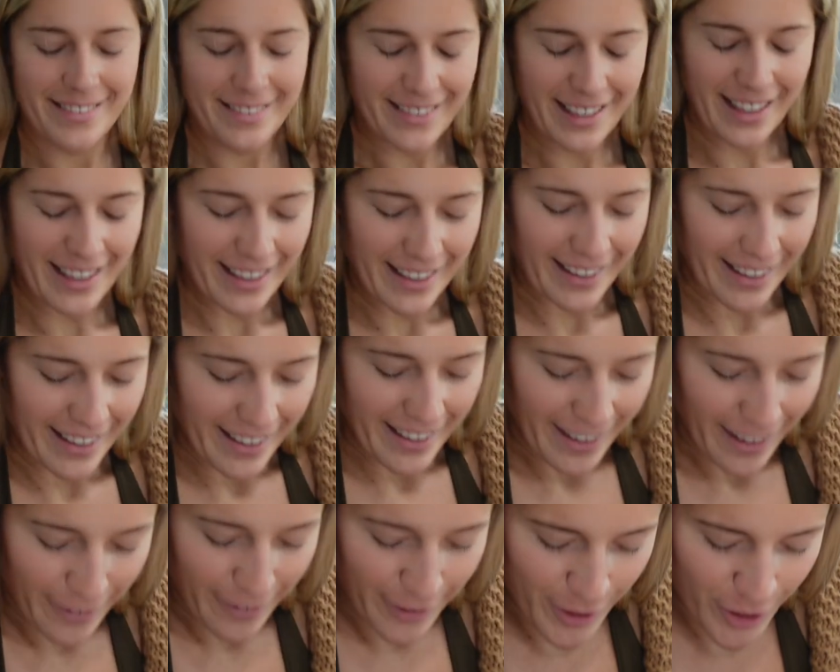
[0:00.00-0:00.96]
I don't know,
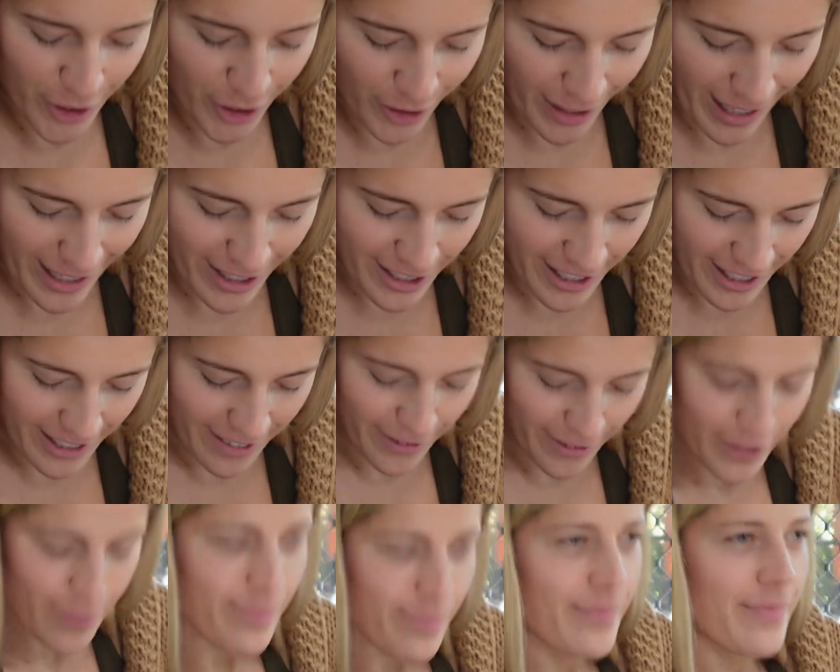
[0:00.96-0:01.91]
I feel trashy,
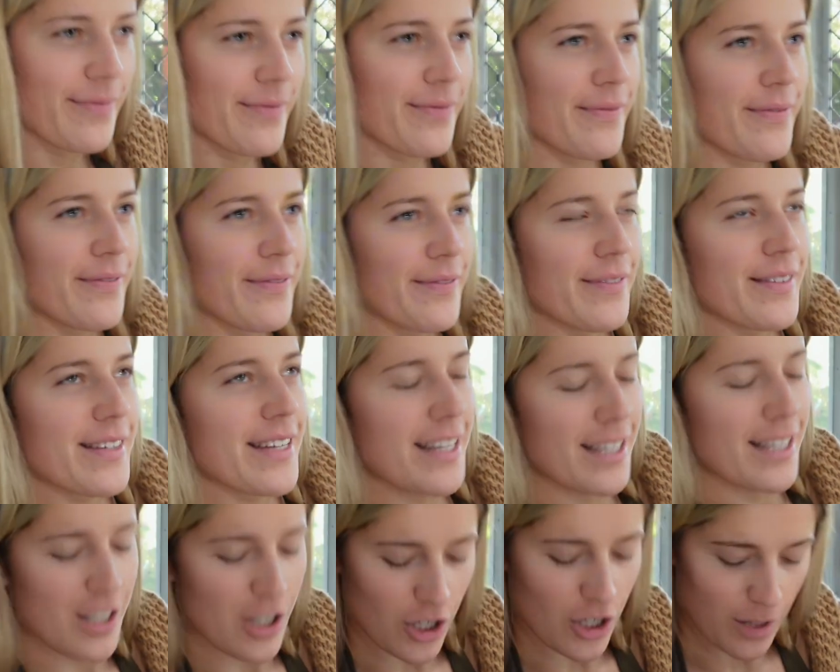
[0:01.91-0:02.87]
which
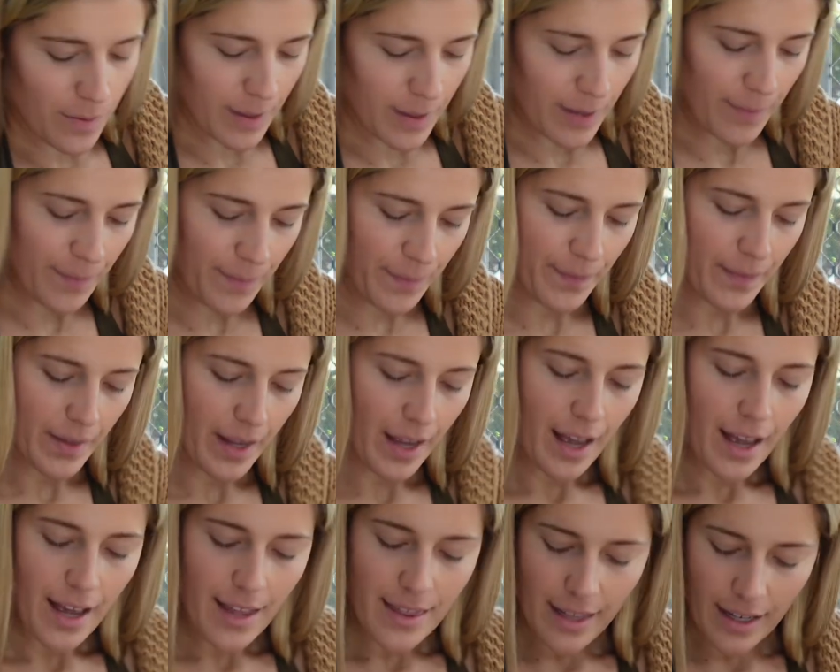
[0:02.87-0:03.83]
sounds stupid.
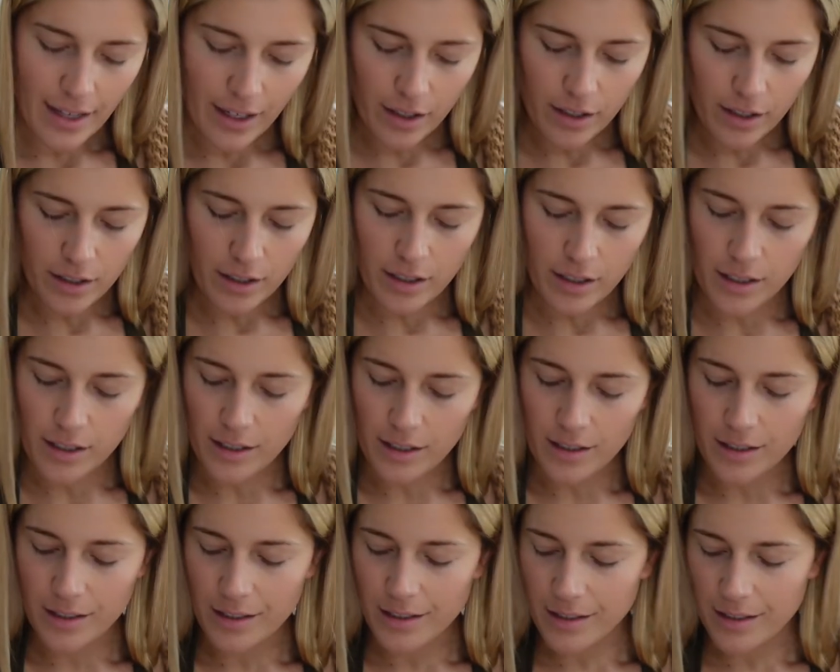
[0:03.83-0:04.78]
Then I got,
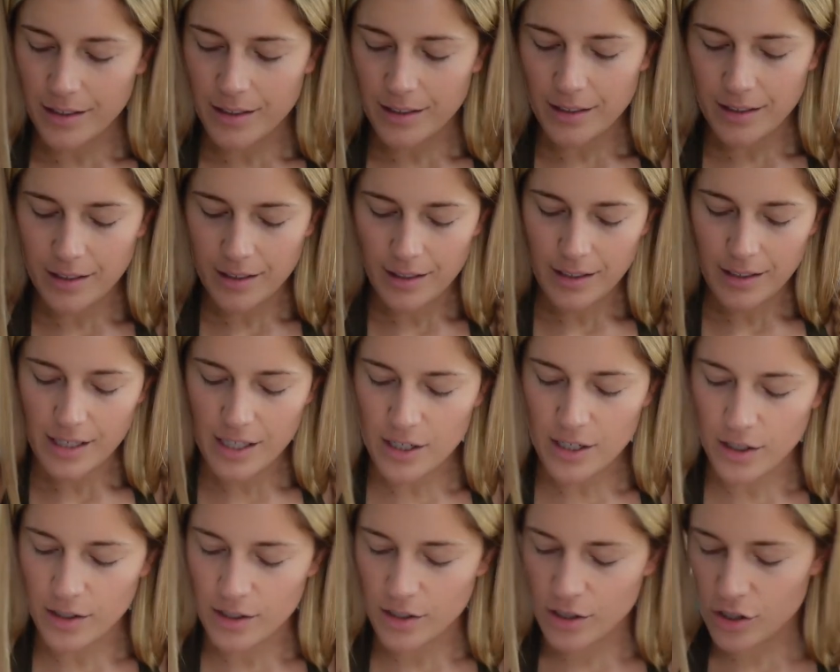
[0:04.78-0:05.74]
it's
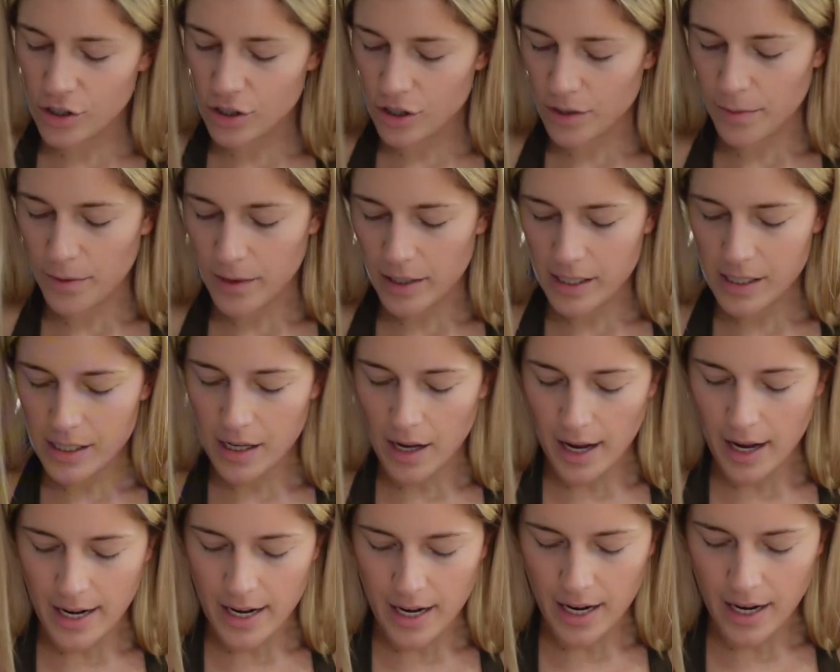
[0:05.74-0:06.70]
not super
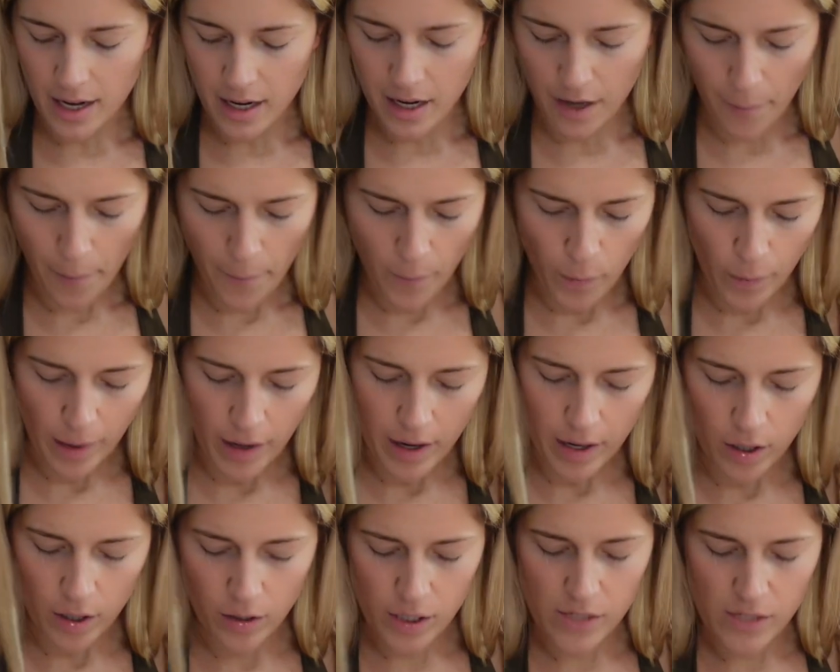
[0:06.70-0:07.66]
exciting. I can't remember where I
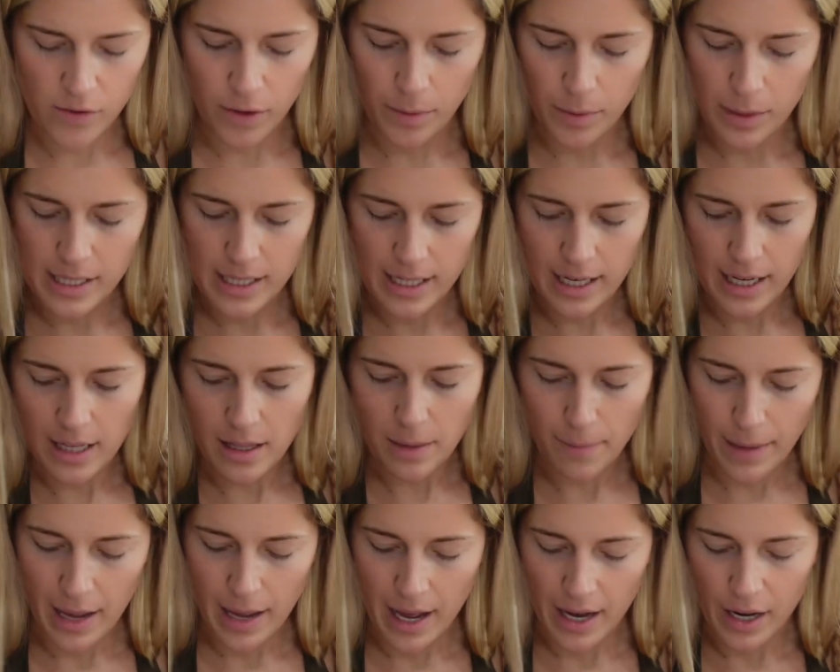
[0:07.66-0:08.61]
got this from because I didn't get the
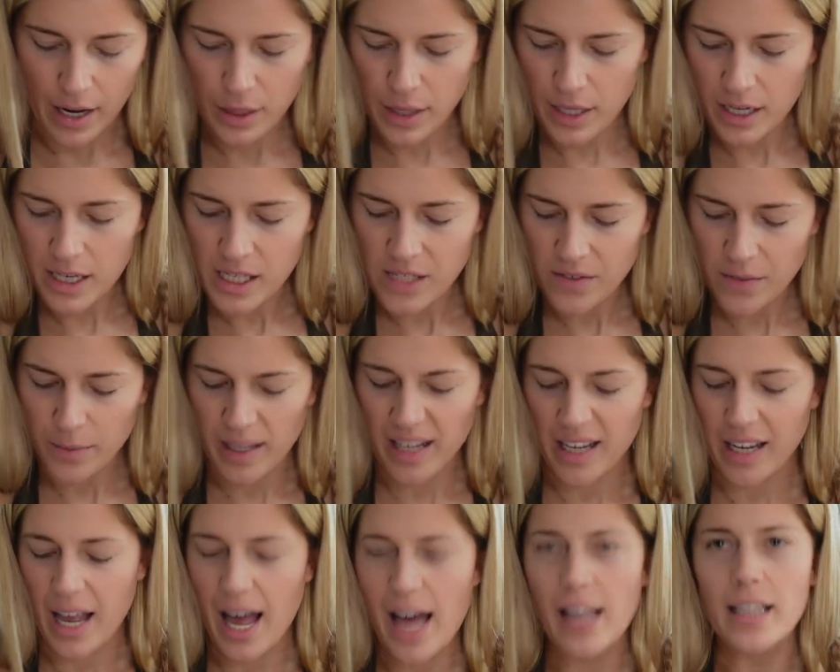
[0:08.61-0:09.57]
bag. I think it's from
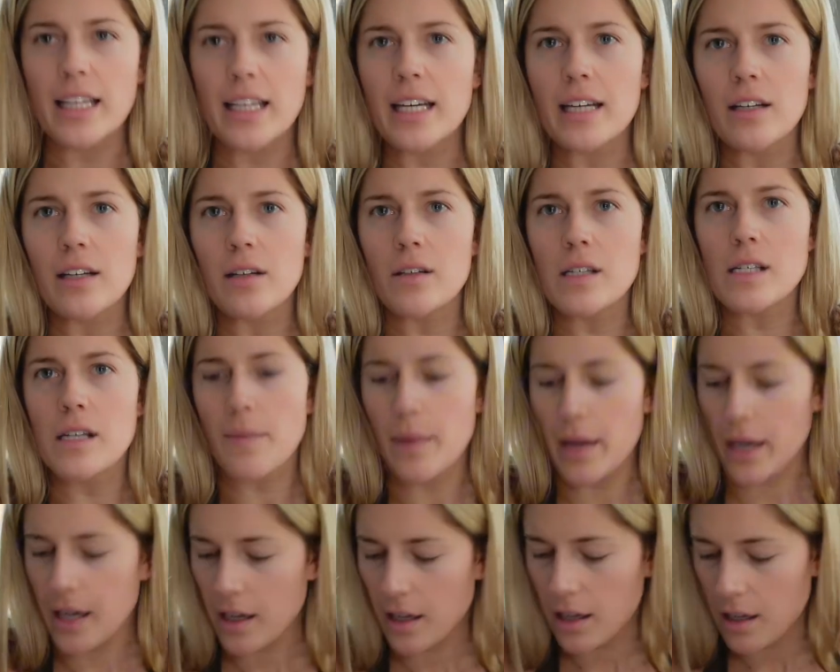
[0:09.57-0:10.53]
like Ali or
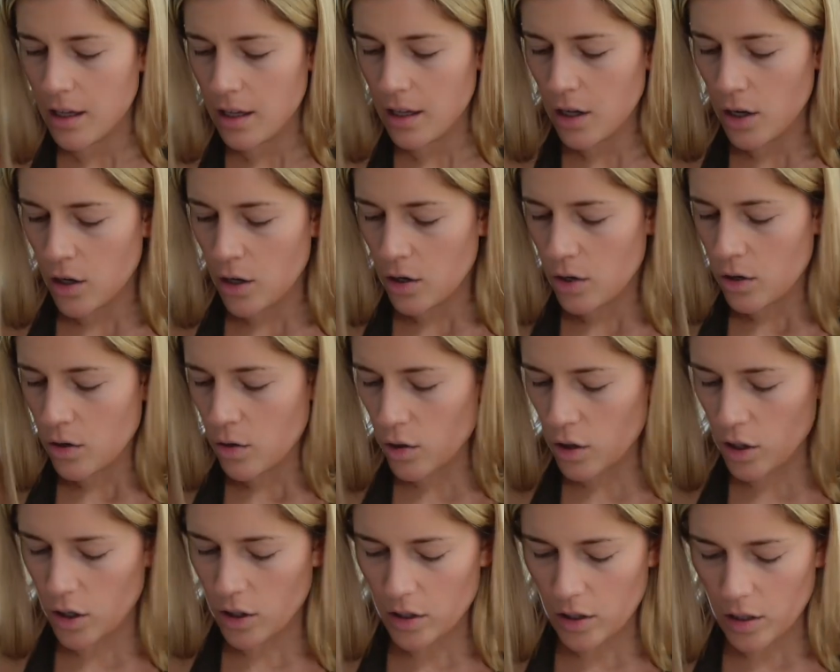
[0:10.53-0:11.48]
something, or
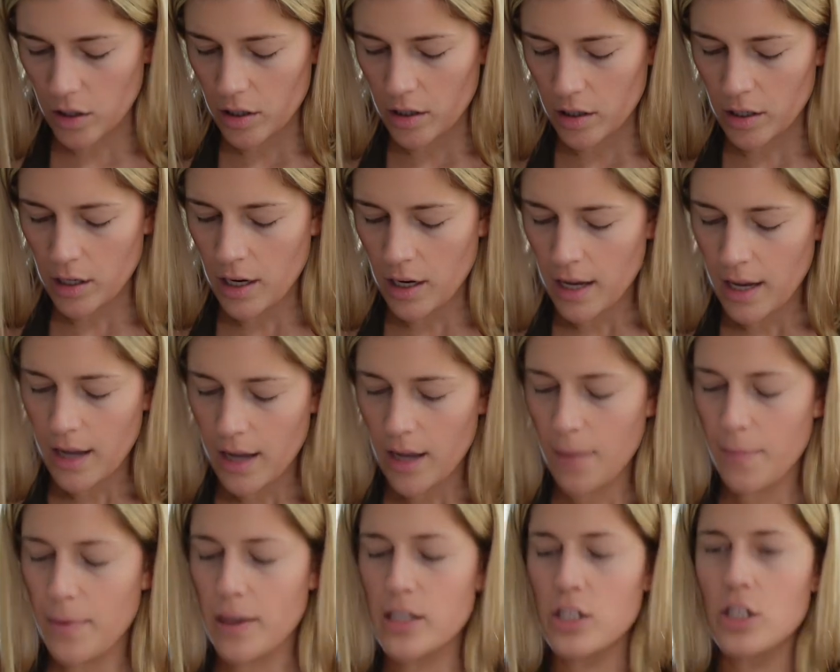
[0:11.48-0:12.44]
Cotton On,
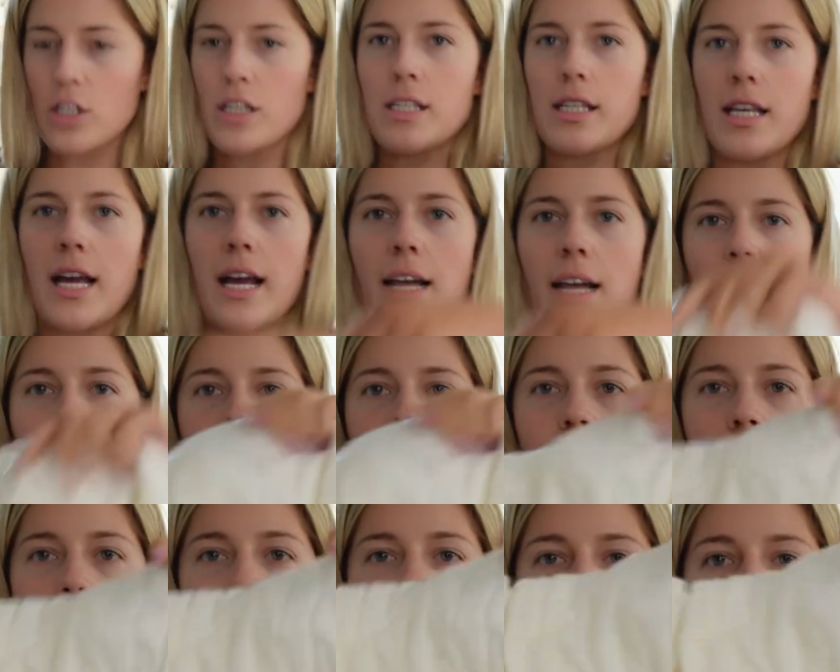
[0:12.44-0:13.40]
but it's just like a
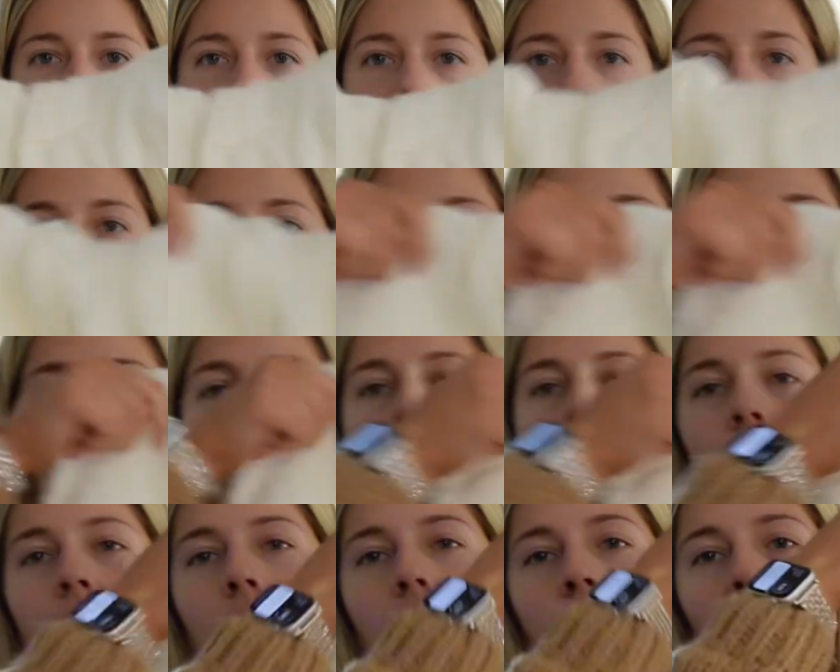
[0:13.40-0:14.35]
little
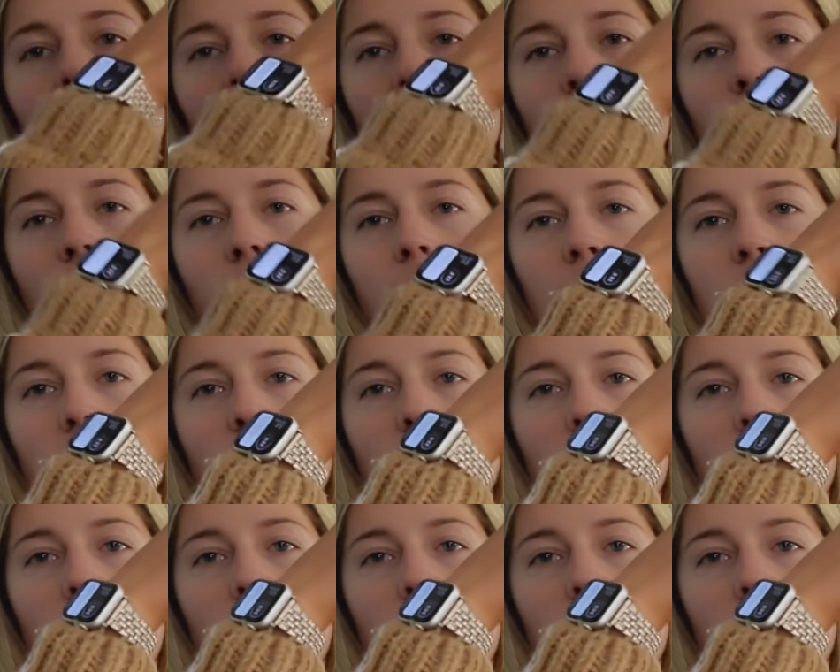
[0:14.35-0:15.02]
cropped